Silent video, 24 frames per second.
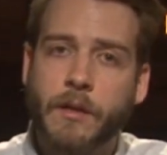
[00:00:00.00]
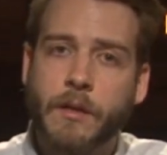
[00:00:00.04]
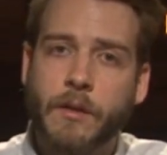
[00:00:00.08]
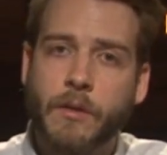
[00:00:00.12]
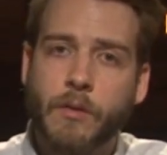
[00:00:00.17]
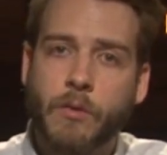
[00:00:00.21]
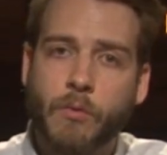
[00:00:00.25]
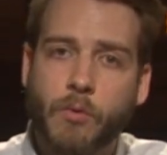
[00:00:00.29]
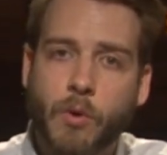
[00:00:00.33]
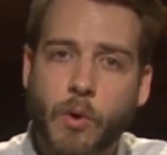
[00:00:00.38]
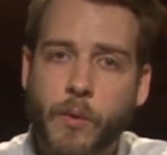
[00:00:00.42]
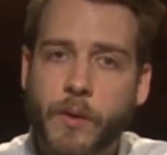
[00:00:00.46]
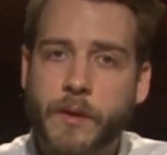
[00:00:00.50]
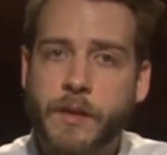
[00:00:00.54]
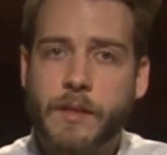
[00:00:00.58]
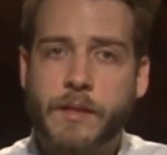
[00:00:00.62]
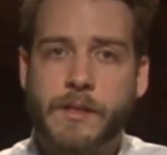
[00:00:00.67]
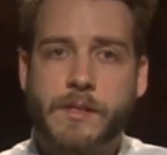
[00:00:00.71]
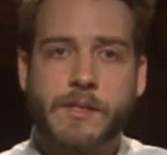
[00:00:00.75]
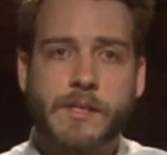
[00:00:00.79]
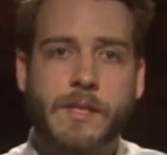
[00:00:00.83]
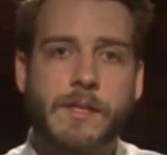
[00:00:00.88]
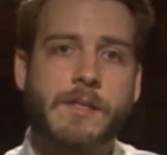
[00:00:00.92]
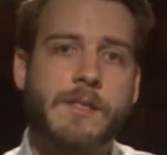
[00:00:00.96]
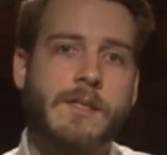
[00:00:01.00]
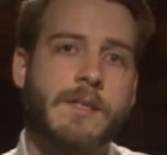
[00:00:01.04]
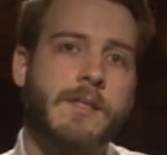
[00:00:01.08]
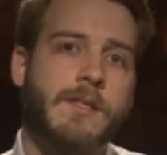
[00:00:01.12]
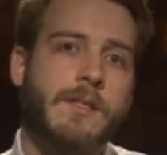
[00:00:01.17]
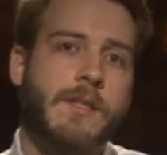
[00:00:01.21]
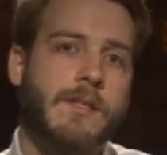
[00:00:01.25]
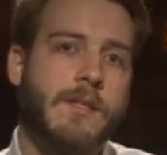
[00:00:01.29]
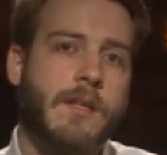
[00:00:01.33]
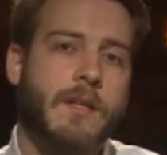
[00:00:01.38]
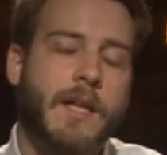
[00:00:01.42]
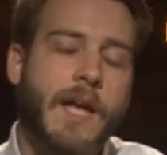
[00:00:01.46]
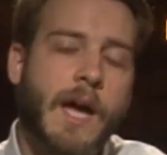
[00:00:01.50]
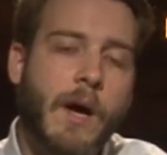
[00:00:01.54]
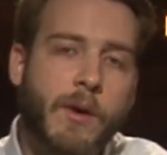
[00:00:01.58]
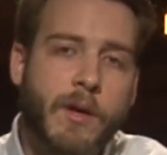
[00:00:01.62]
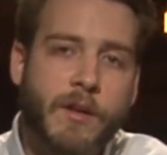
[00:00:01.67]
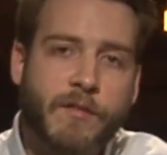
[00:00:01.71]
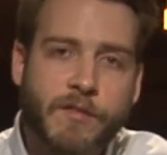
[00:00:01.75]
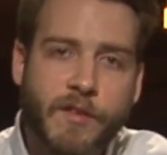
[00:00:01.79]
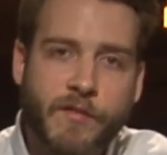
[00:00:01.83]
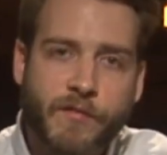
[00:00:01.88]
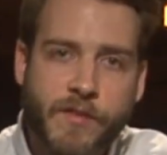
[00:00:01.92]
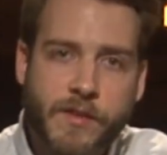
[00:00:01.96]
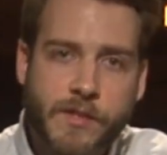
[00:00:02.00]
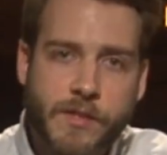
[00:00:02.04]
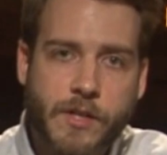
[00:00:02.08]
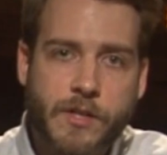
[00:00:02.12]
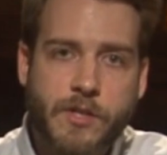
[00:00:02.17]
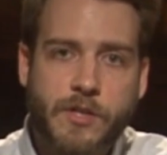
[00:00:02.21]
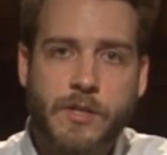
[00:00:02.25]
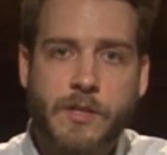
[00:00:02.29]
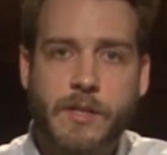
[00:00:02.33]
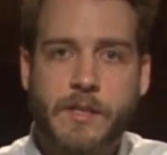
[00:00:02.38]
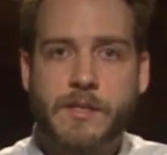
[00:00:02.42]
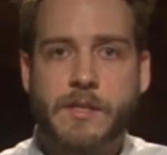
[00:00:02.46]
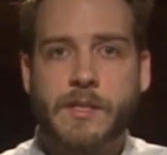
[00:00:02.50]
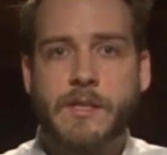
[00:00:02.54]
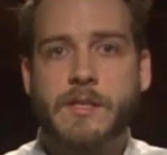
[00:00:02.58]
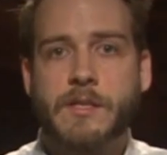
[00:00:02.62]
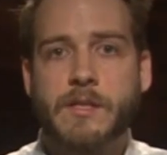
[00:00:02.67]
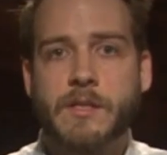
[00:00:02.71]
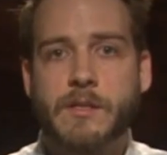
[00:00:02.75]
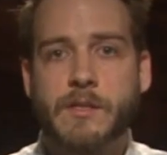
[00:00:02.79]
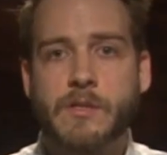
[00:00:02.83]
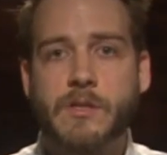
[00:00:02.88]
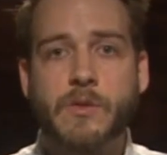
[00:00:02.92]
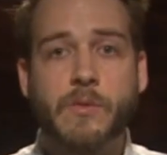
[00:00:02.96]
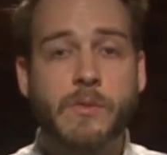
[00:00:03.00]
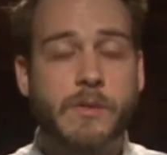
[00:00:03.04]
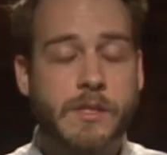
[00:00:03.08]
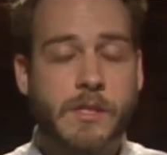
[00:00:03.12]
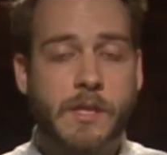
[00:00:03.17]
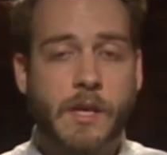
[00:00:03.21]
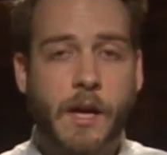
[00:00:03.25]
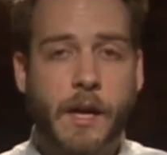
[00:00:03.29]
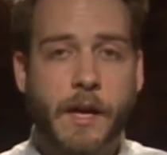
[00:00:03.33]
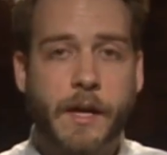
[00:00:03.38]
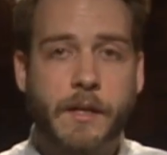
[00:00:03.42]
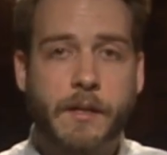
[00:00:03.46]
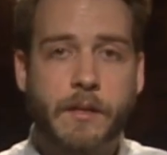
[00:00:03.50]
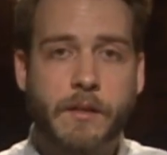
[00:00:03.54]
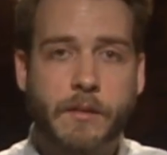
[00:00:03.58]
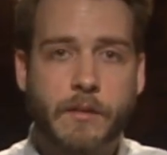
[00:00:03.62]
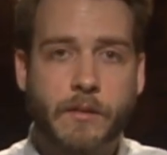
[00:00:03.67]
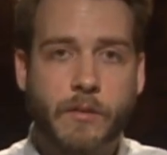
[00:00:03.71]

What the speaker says: growing consensus is allowing for physician-assisted suicide,